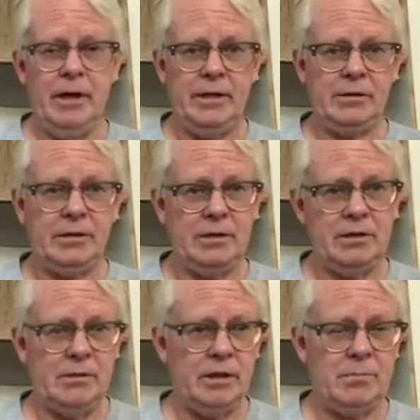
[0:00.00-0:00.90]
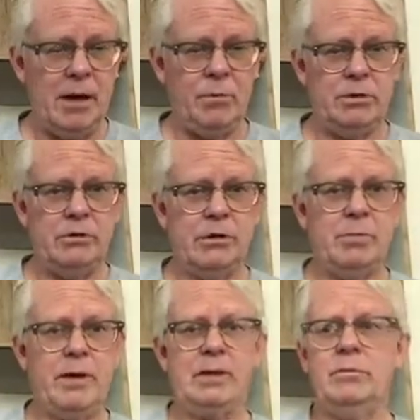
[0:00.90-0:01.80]
it does about what you
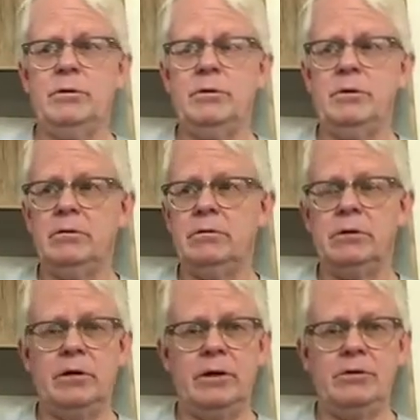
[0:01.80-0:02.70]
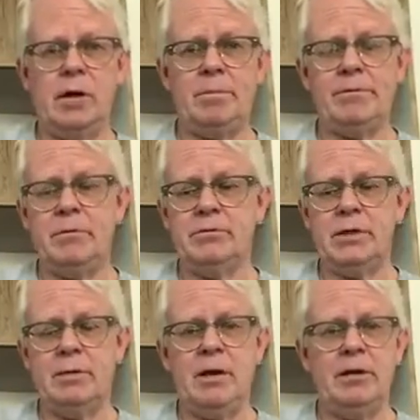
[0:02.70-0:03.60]
expect it would do. So I drop it from
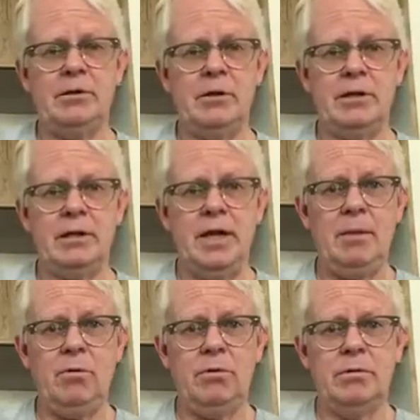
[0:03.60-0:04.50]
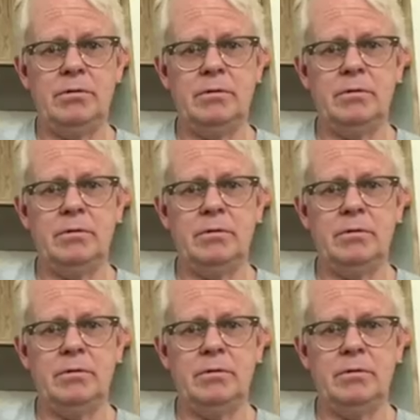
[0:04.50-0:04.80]
same height onto the table,